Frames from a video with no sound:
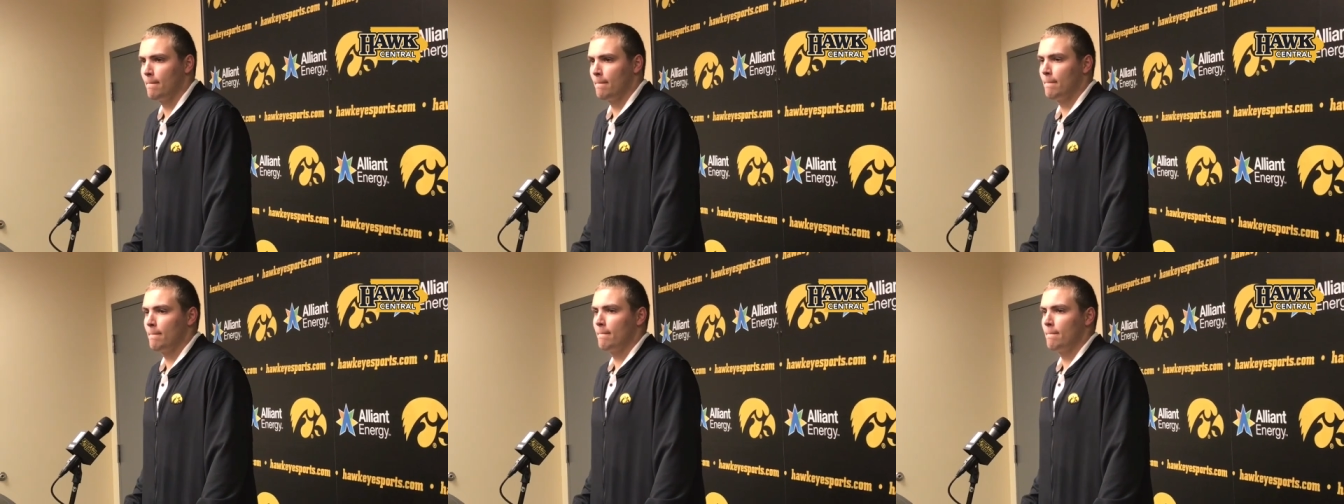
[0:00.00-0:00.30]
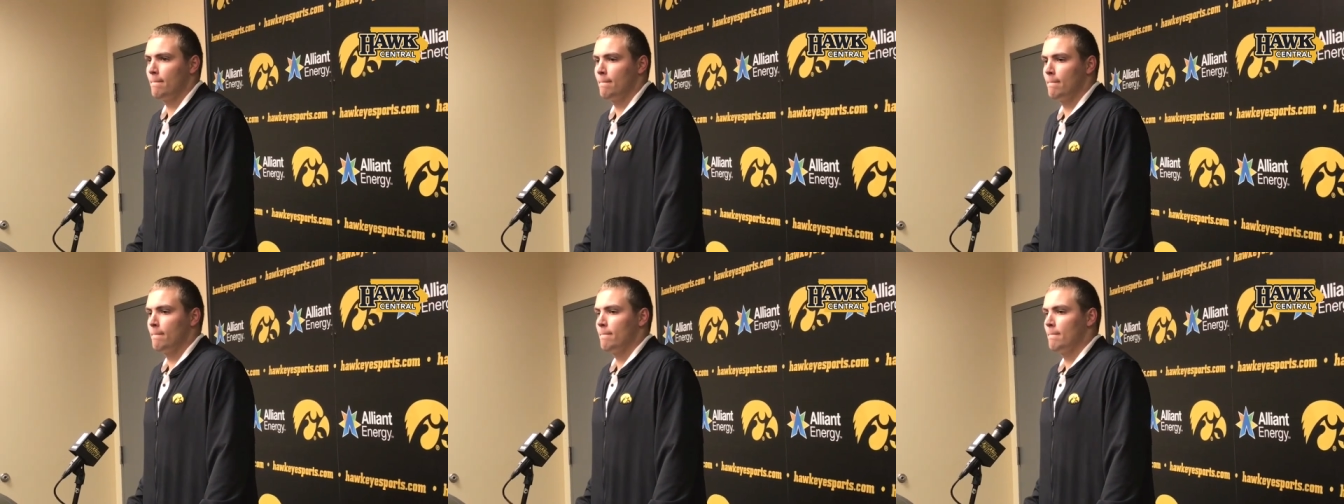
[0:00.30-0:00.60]
What
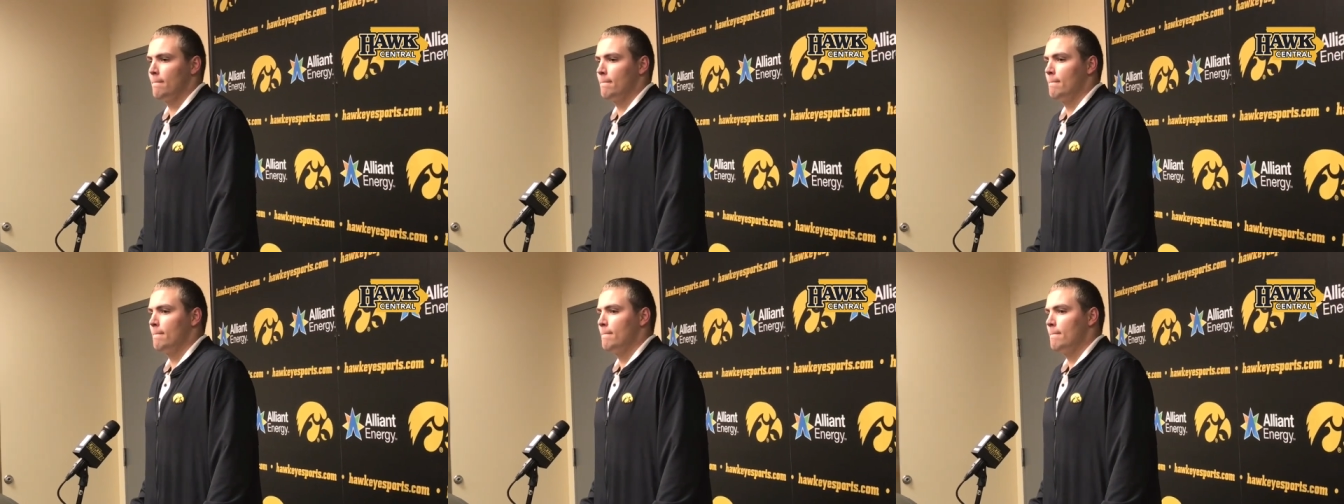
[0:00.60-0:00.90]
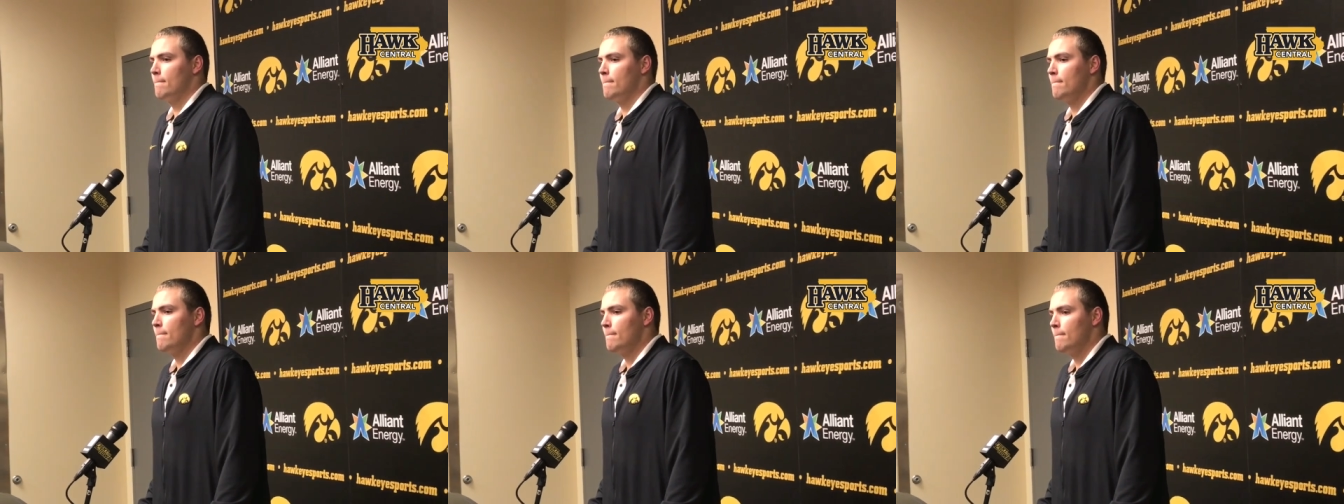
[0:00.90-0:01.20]
is causing
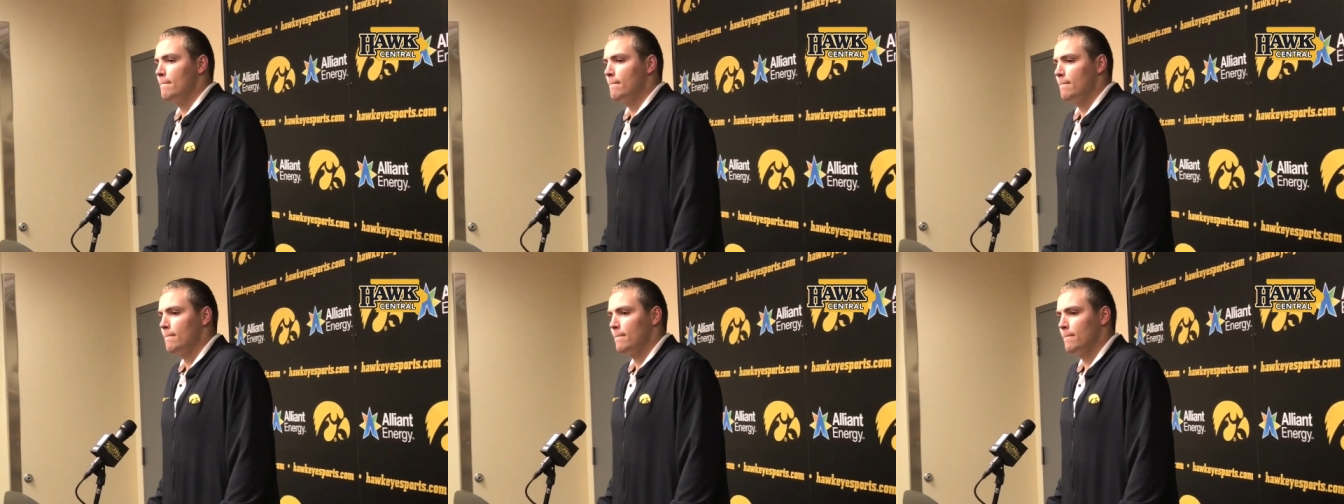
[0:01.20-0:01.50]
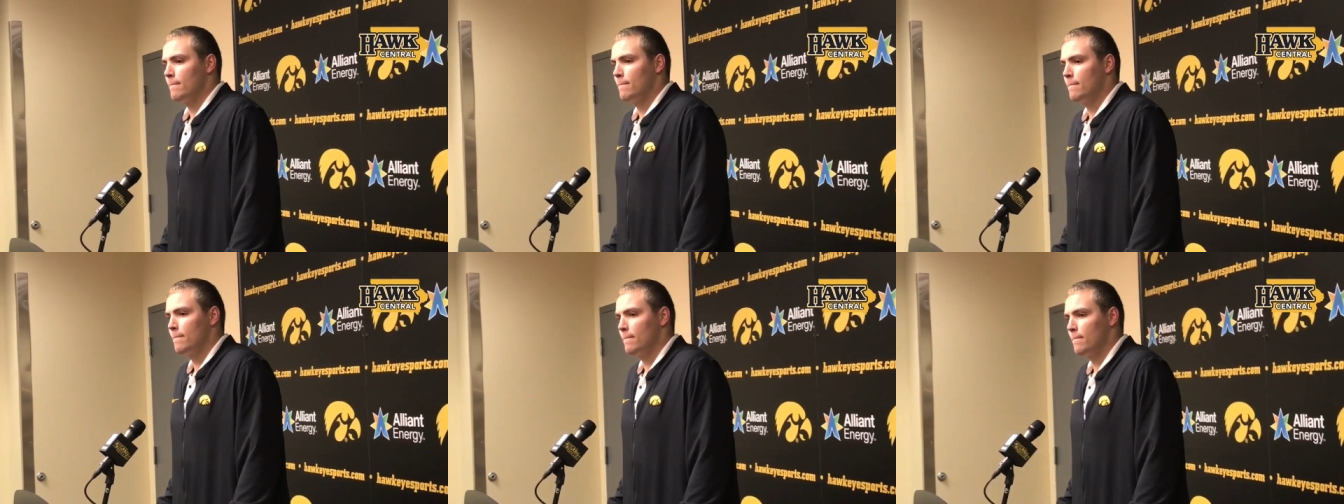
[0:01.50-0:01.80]
the run
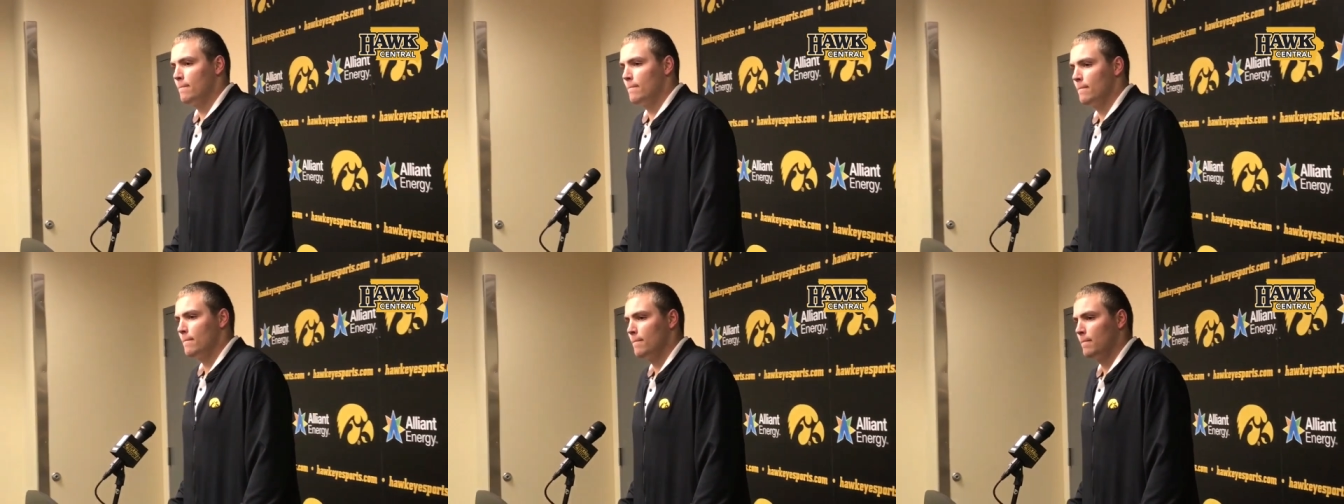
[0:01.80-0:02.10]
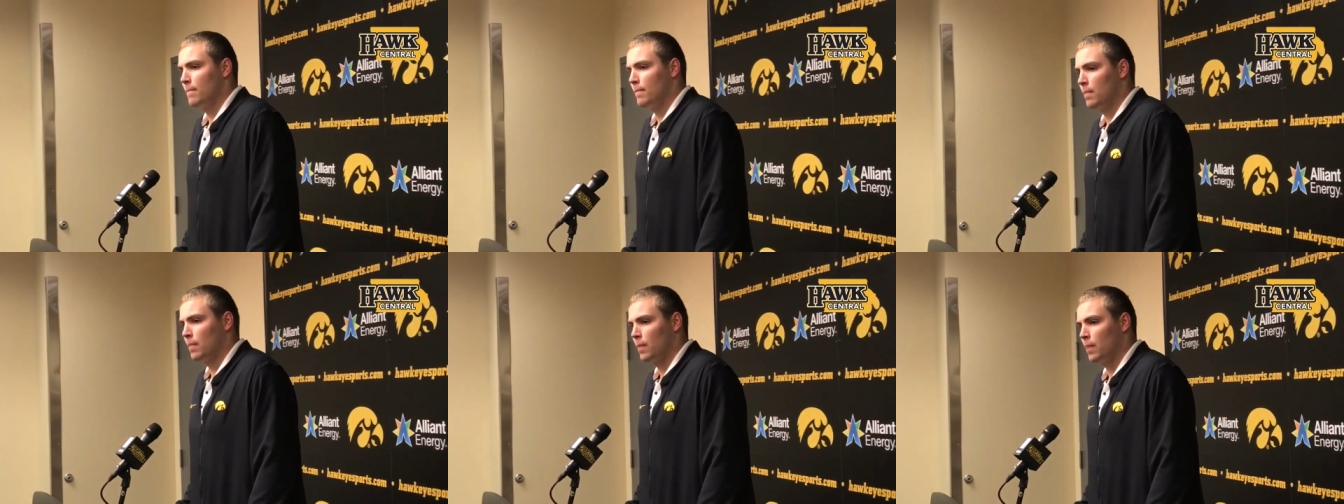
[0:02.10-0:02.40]
game
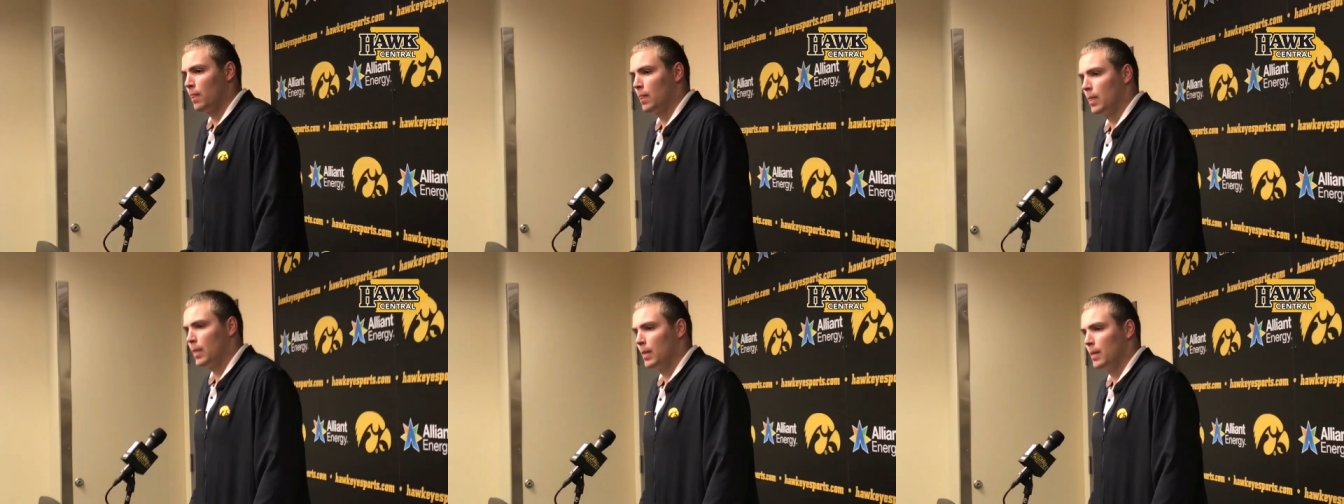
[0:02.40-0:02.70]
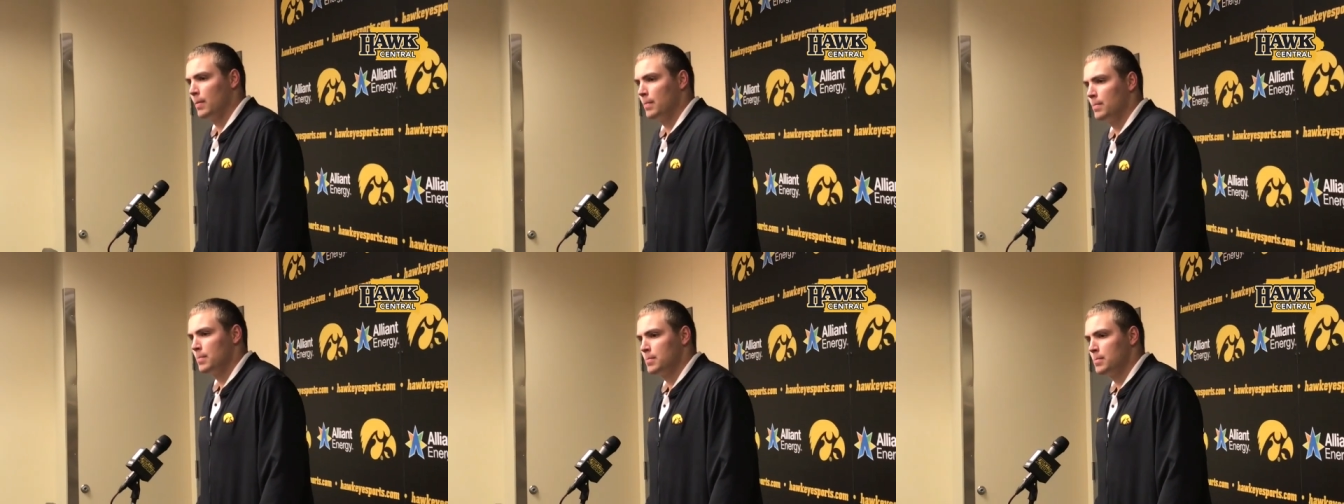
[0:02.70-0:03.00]
to struggle
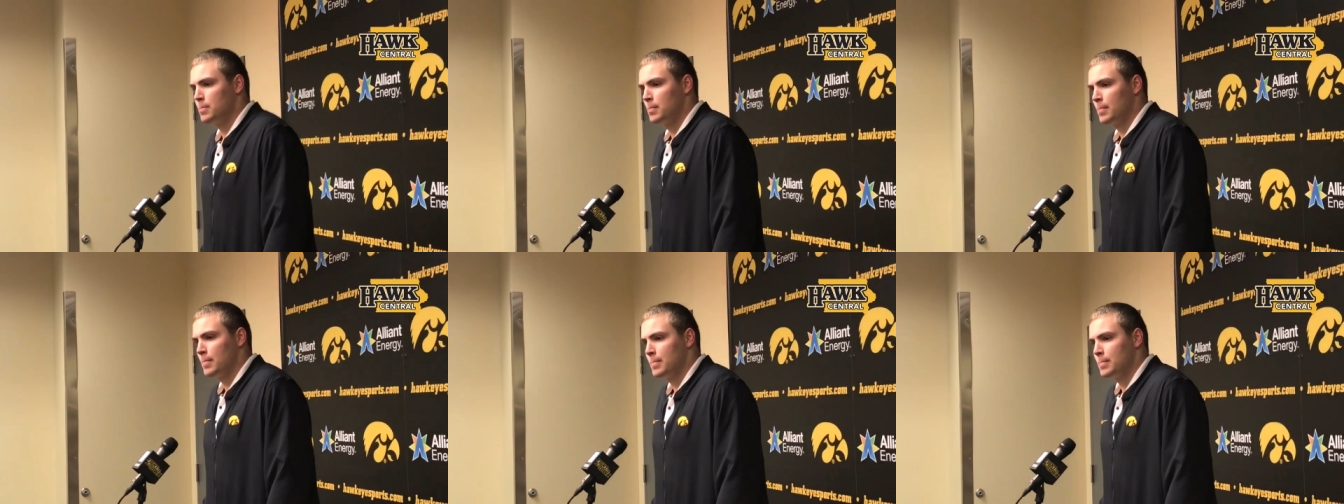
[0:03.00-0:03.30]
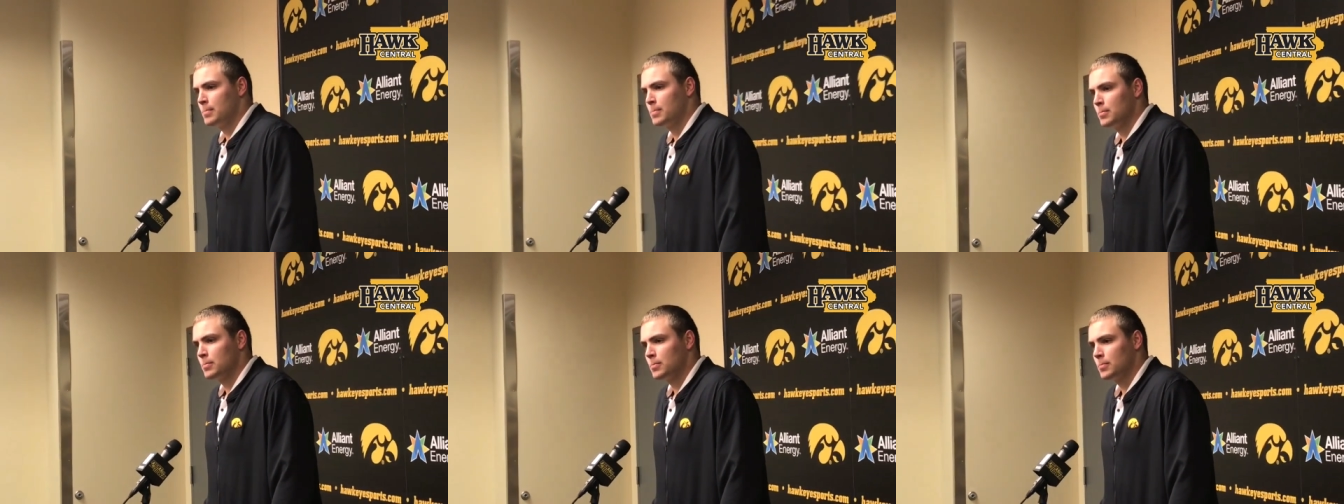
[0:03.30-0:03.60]

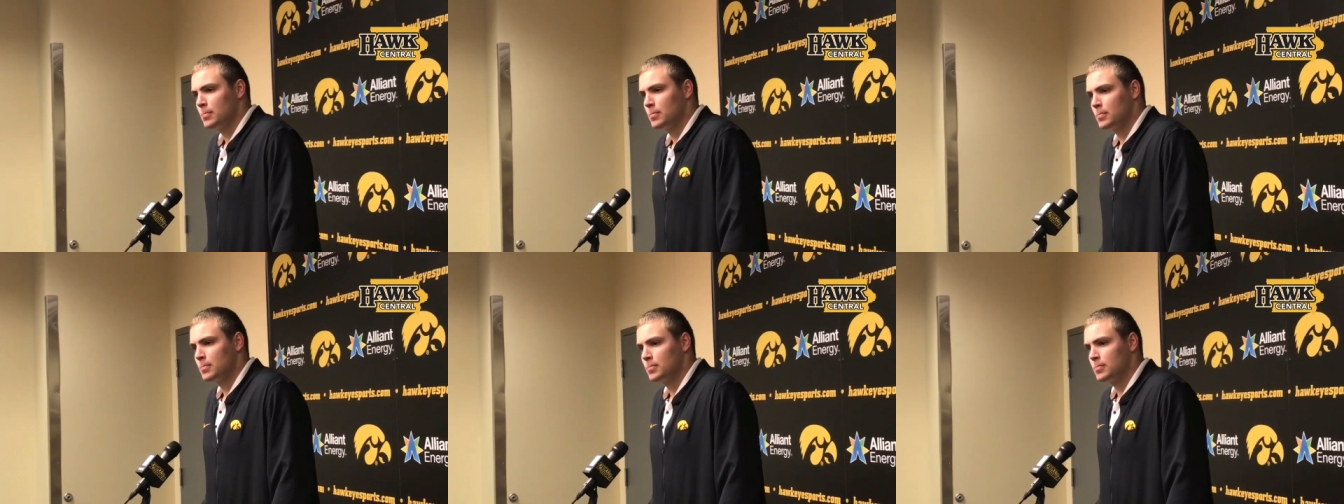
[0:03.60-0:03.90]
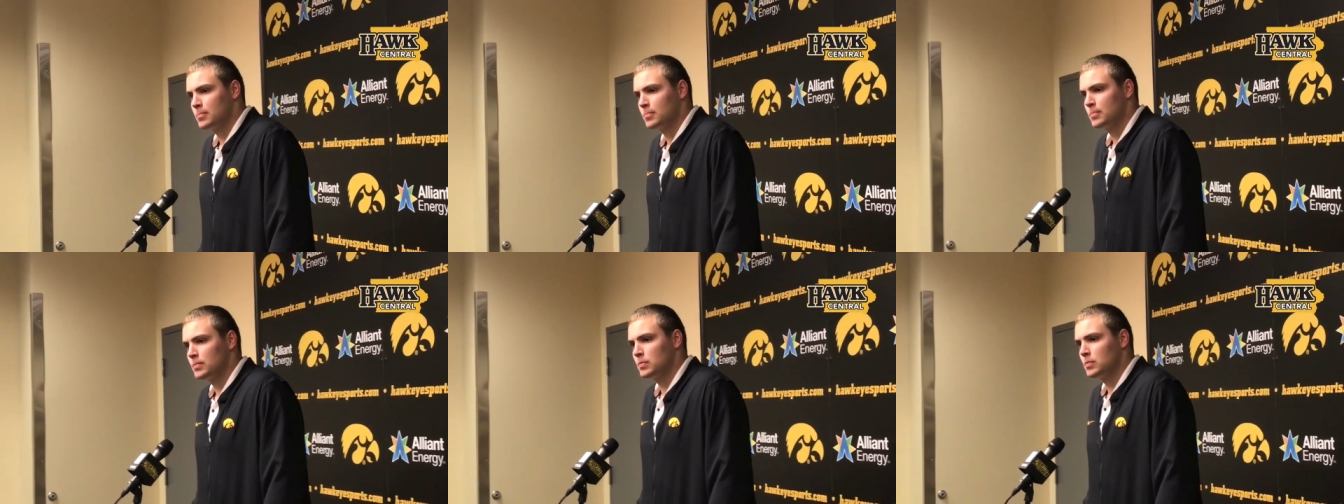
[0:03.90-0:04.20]
in the last
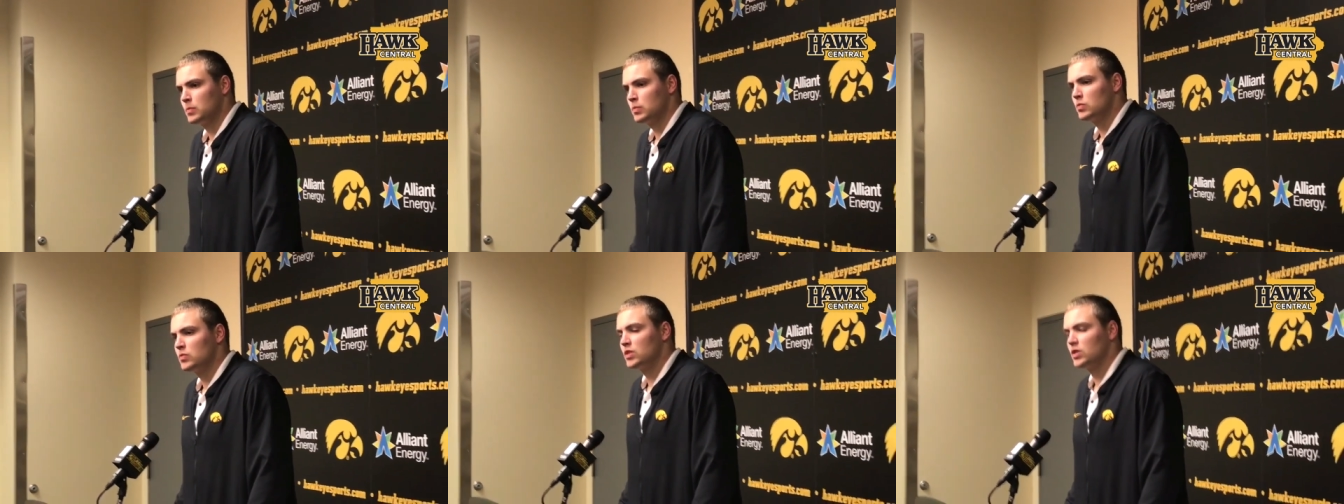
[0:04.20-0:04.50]
two weeks?